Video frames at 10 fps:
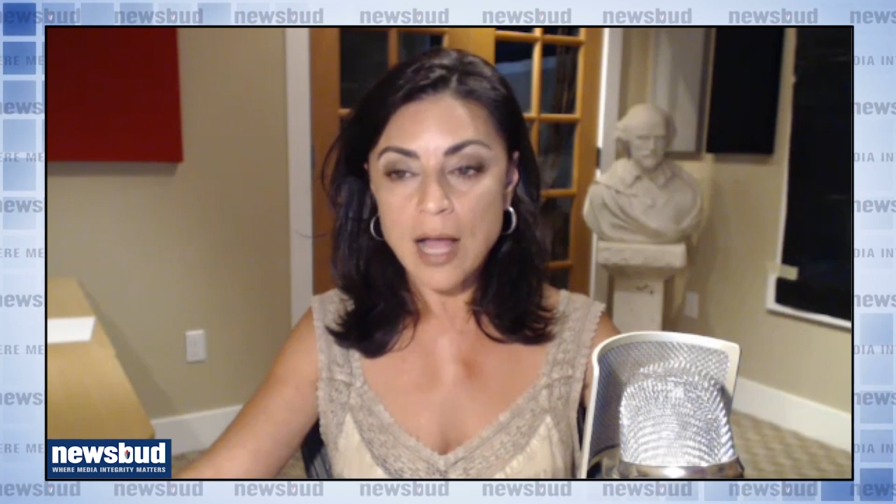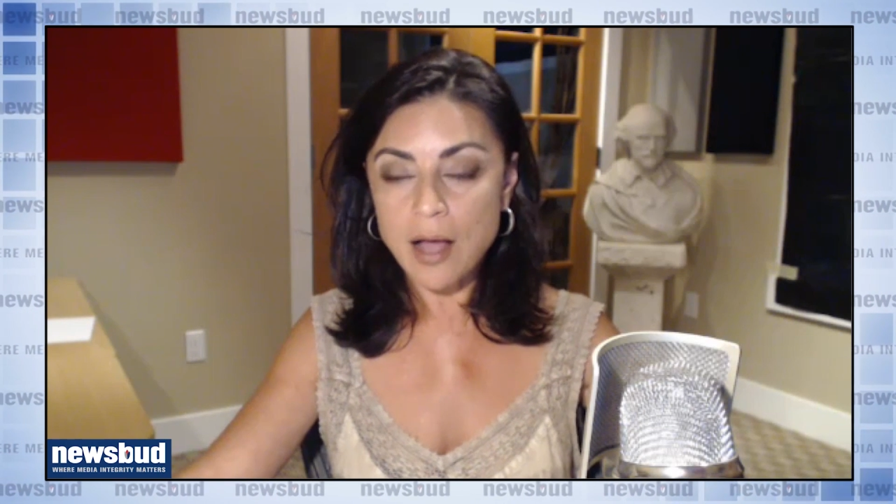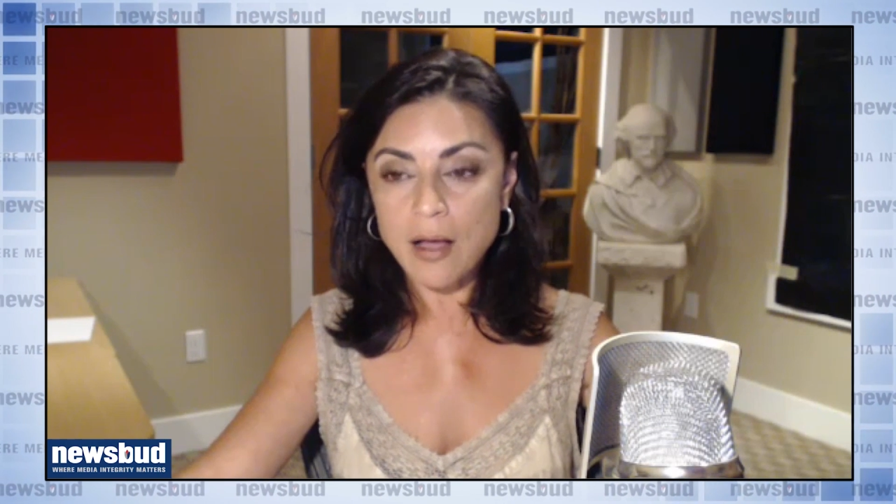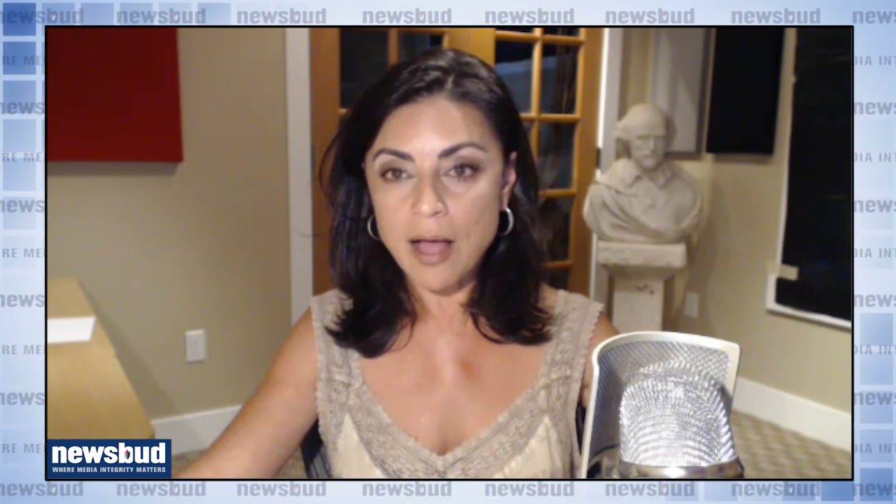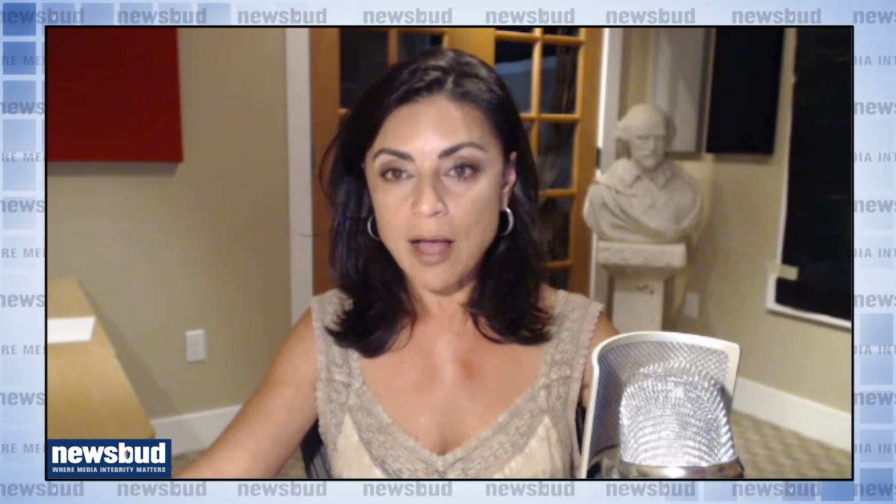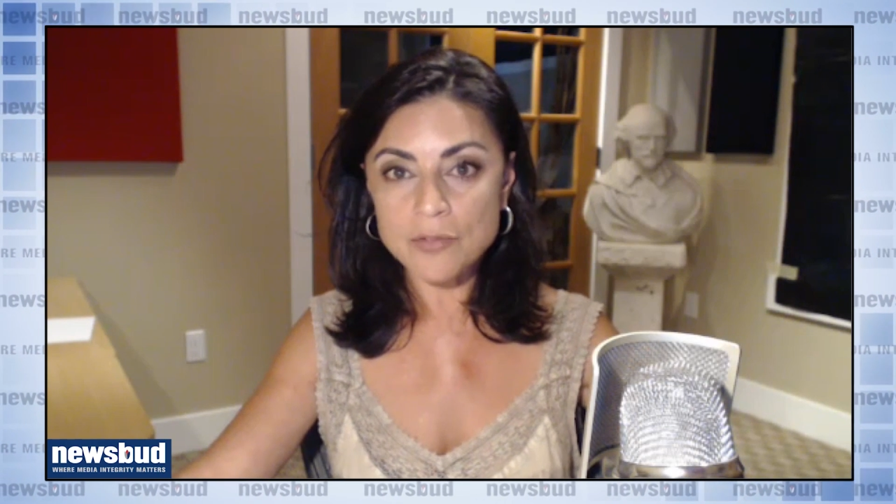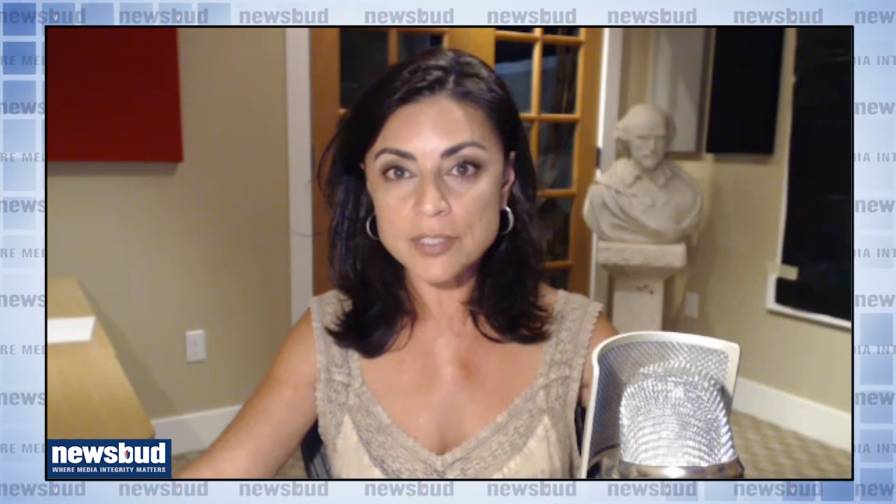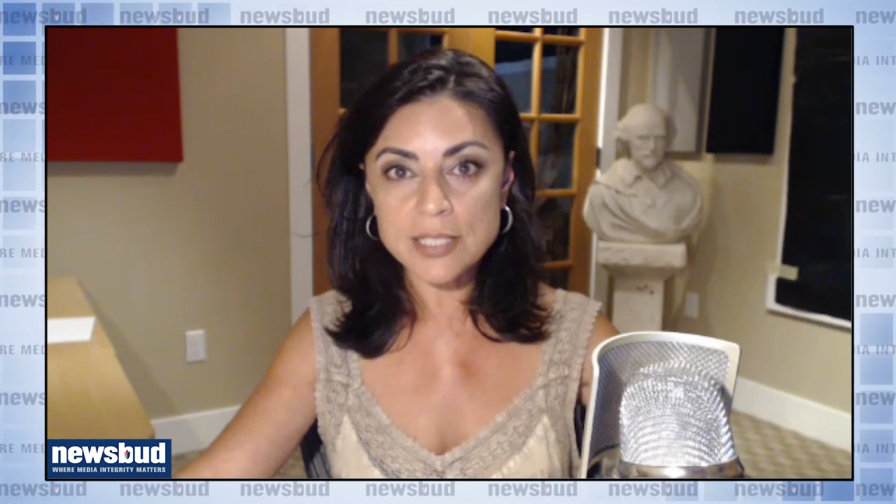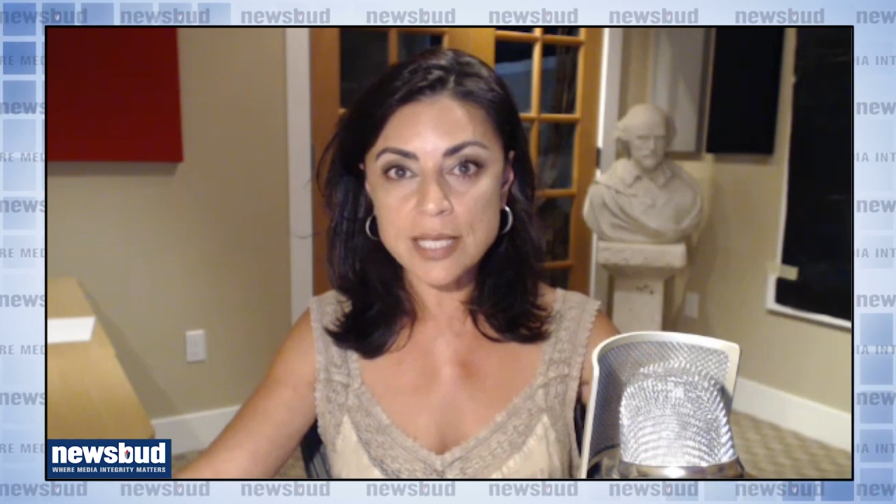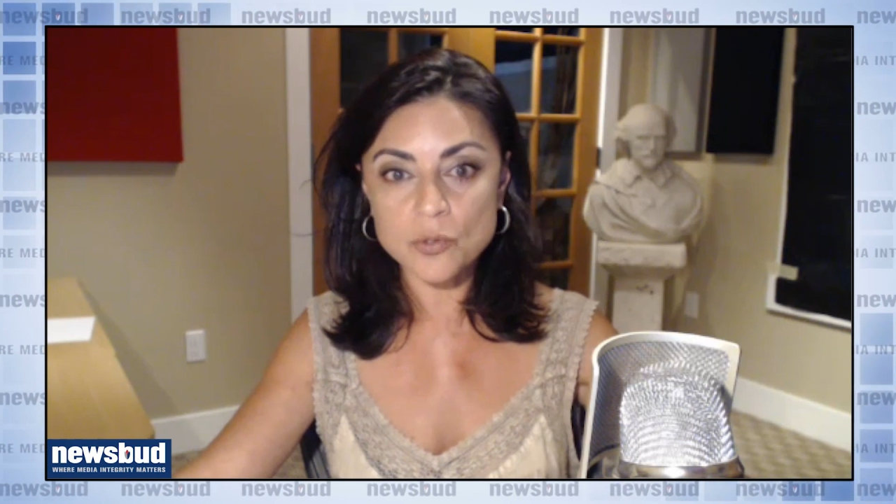I
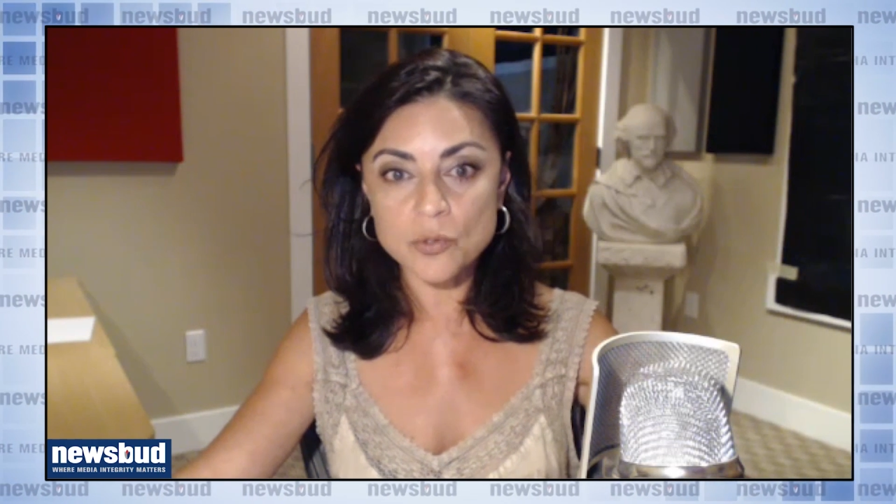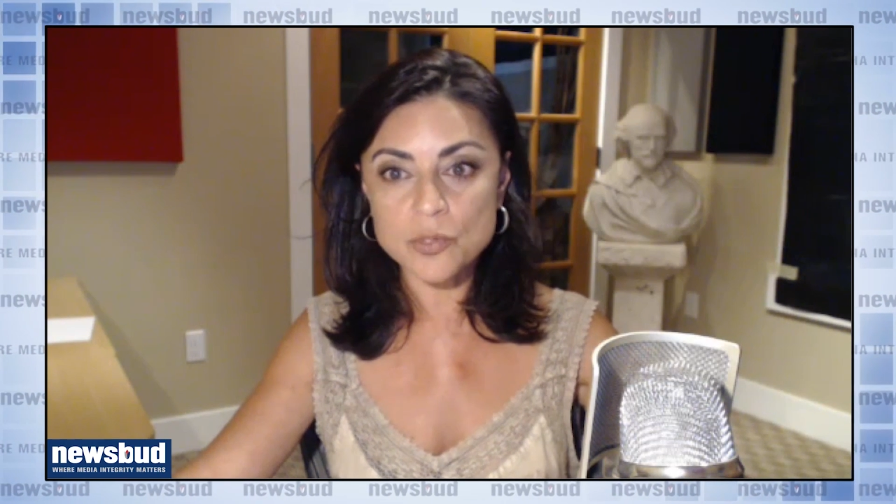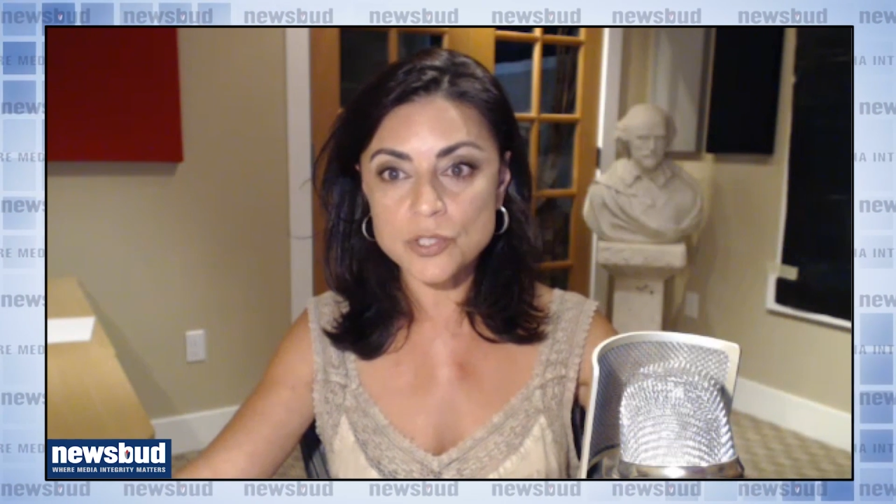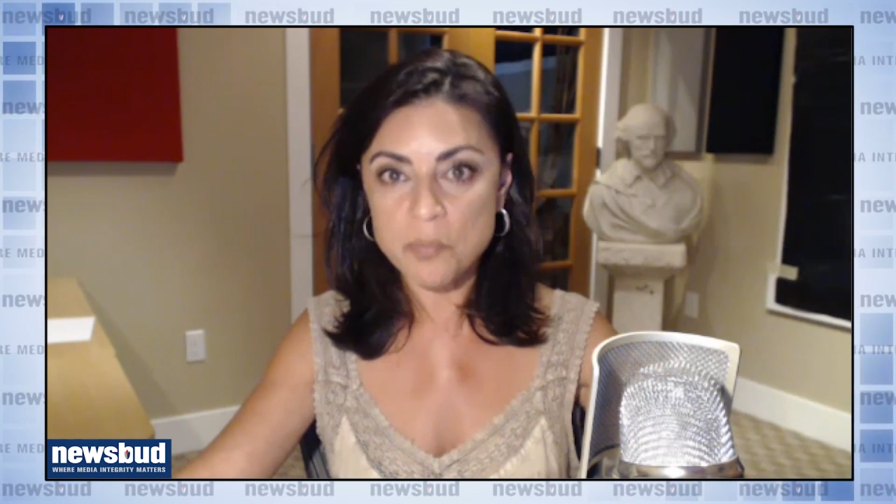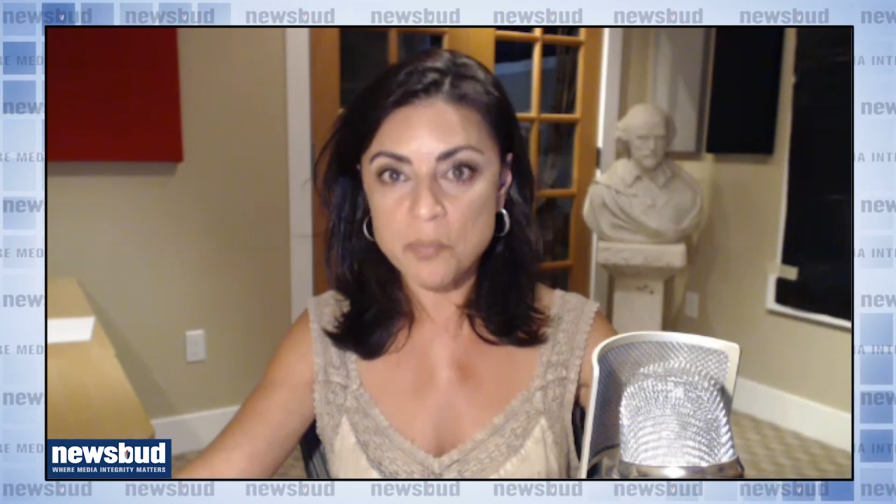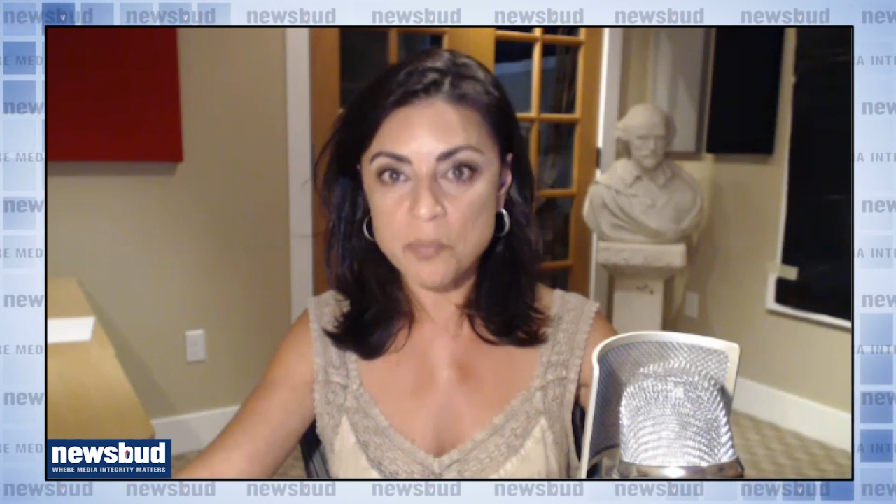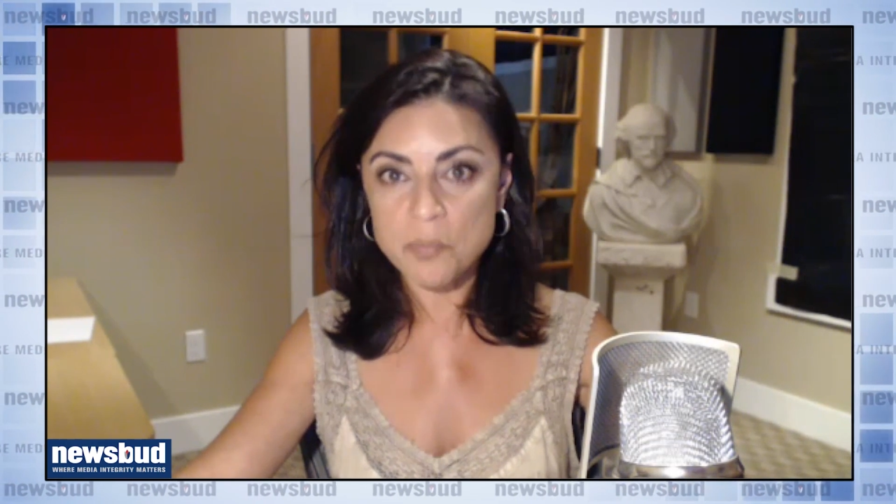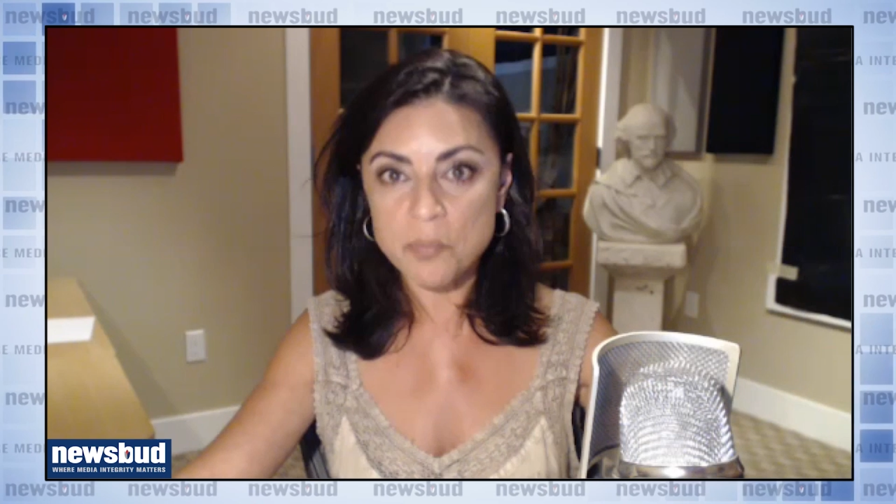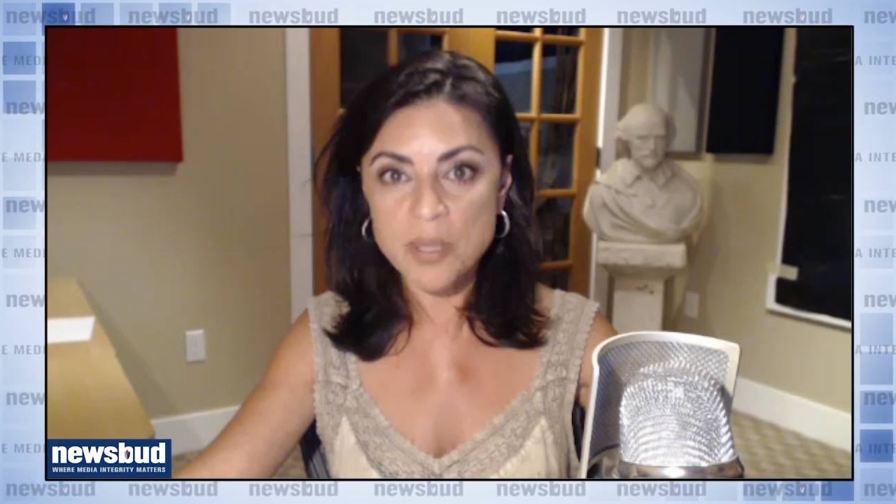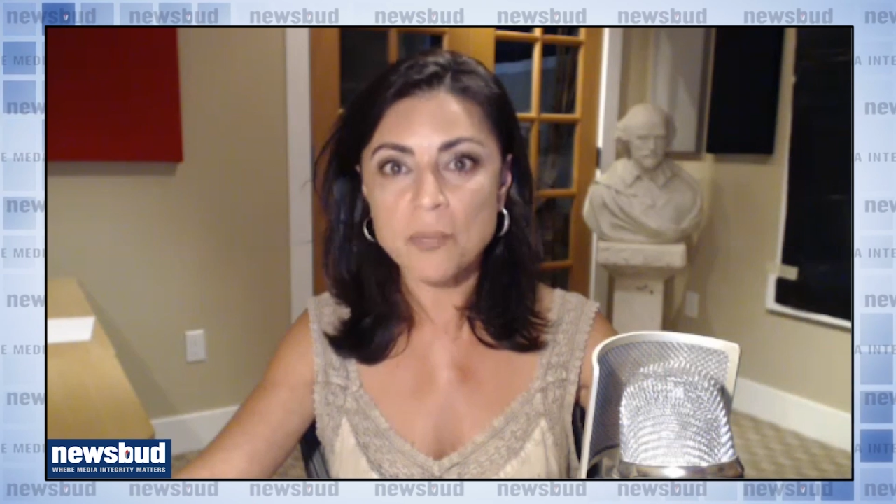would say the losers
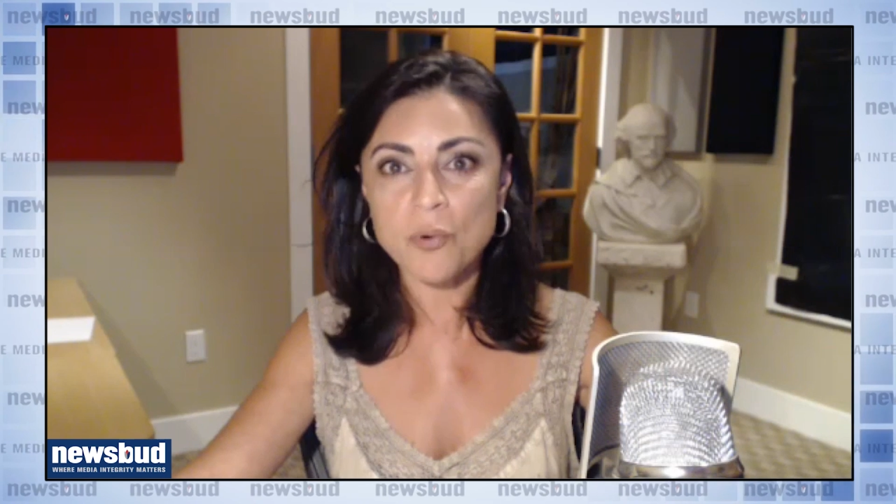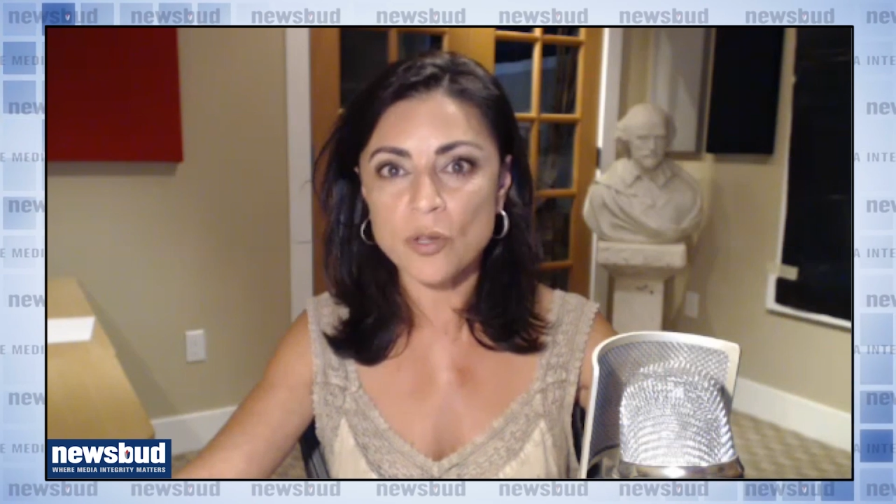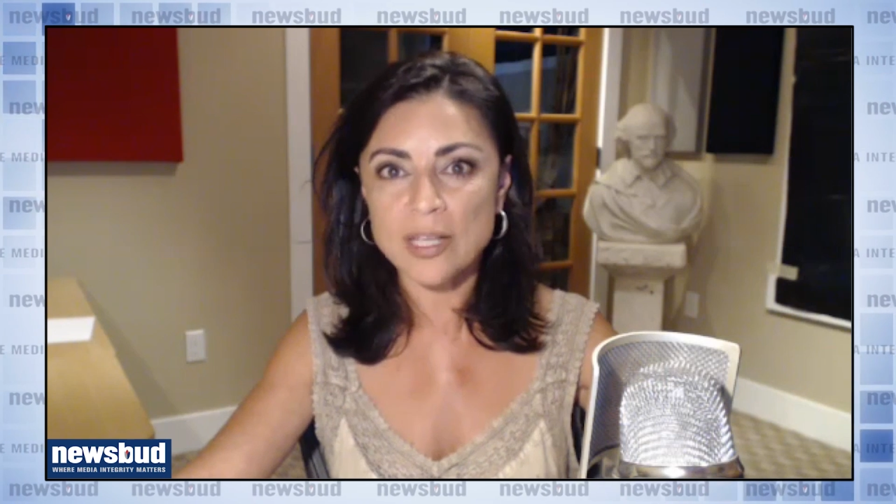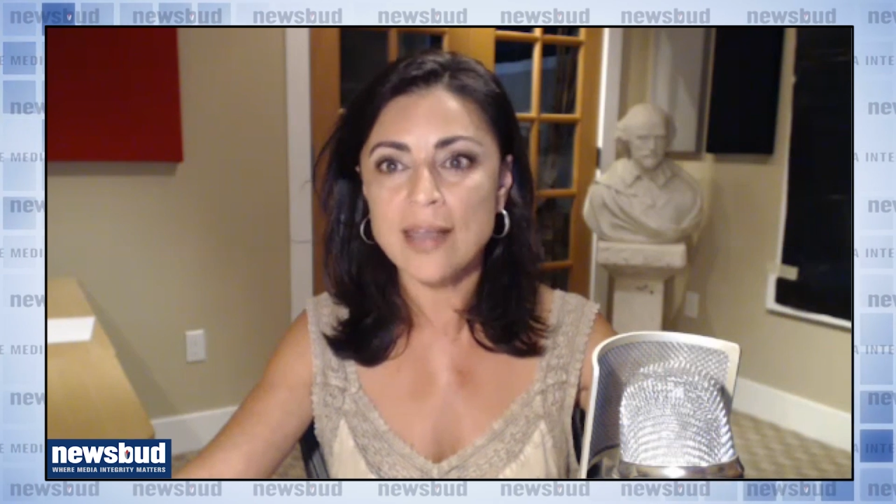are the people